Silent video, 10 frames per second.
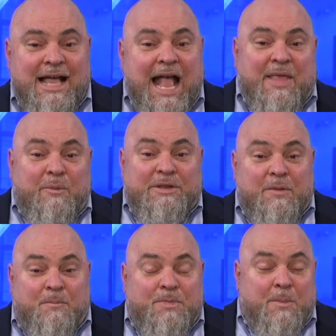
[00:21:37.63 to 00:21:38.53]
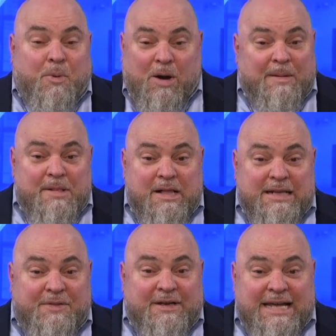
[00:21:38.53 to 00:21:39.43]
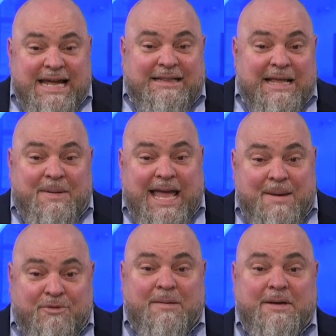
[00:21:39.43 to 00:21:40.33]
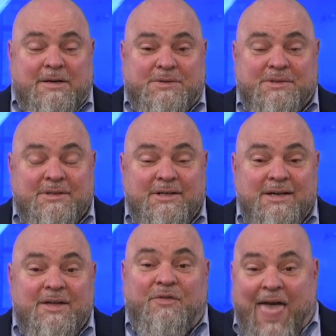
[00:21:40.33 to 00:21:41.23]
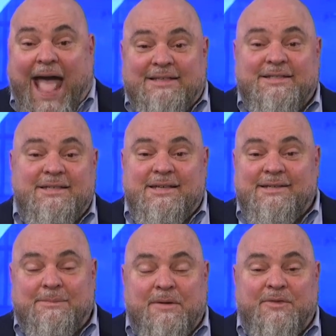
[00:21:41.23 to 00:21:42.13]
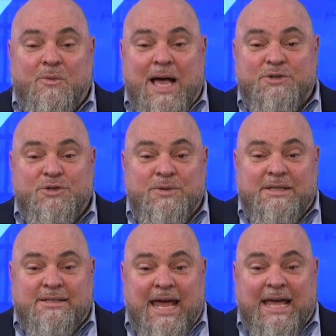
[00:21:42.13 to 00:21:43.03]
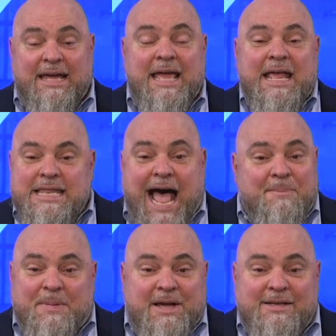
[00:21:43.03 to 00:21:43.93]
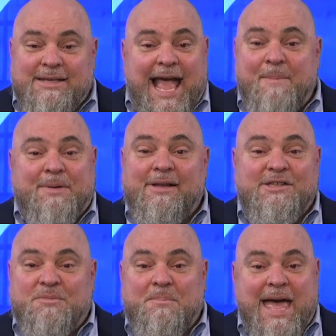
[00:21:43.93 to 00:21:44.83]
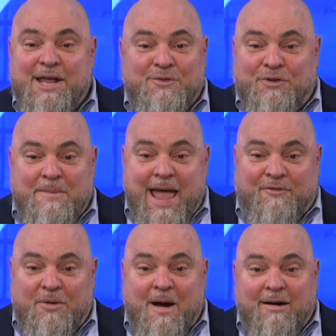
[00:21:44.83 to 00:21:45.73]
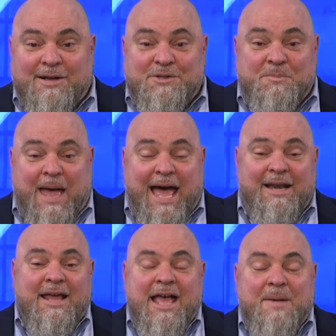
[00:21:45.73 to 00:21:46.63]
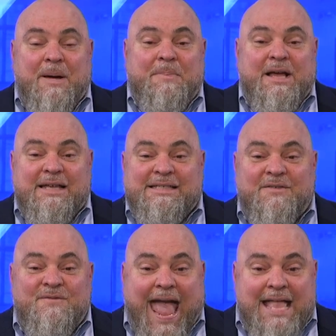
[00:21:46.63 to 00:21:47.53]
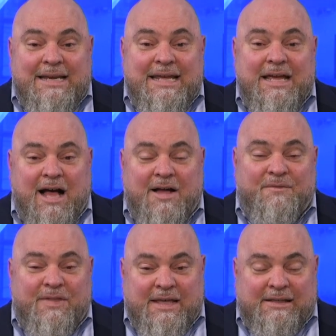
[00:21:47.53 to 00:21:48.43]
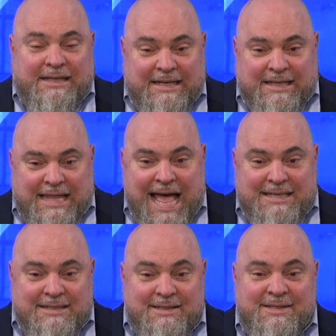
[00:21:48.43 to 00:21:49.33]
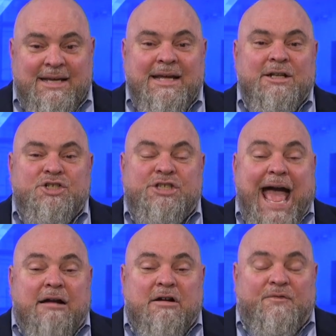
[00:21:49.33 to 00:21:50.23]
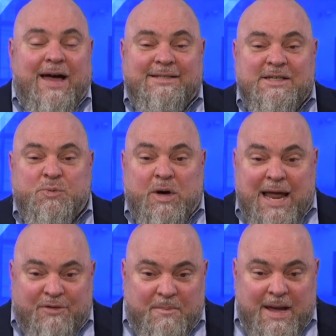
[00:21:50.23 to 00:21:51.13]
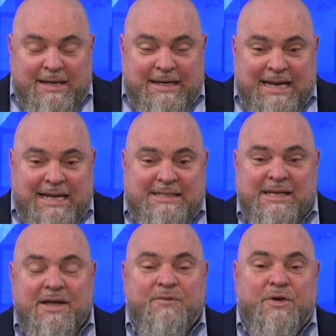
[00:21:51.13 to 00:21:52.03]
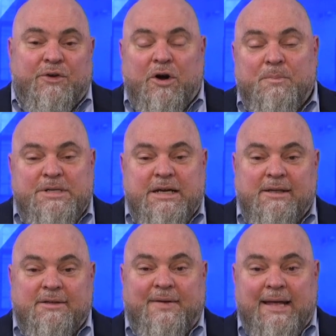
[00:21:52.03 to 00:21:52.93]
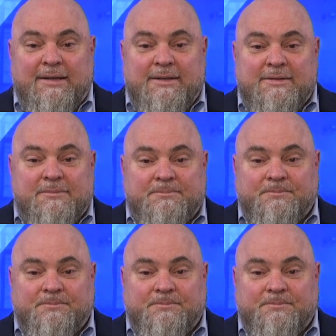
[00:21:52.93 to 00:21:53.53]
And then when the, the poor people had nothing to eat, they became criminals. That's the system of the West to this day. Not because capitalism bad or free, free markets is bad, but because the vanity of the elite classes sacrifices what everybody needs for their own particular vanities.